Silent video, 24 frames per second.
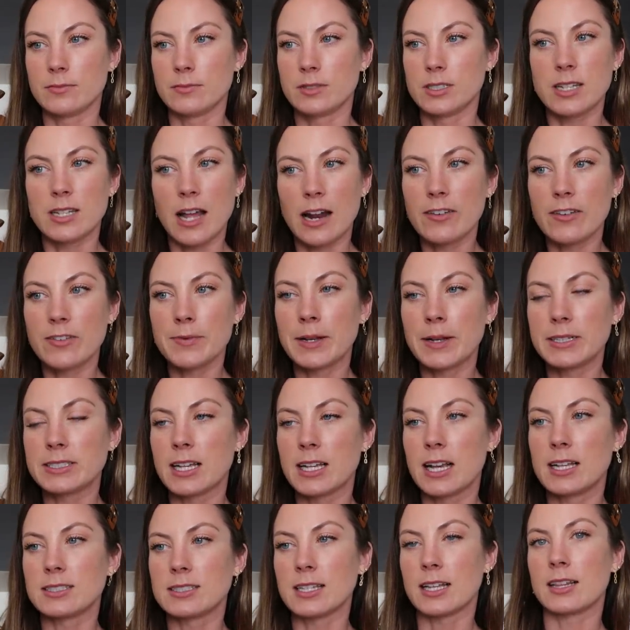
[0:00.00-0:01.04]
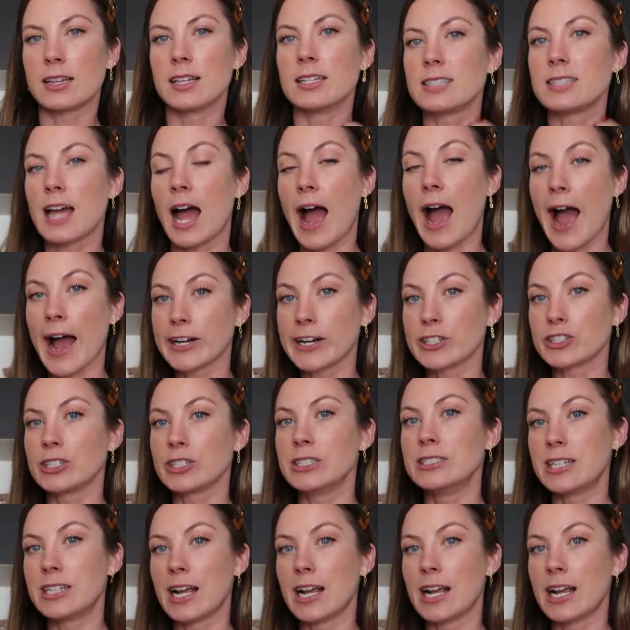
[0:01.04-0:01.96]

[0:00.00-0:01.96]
Does that even make sense? Like this actually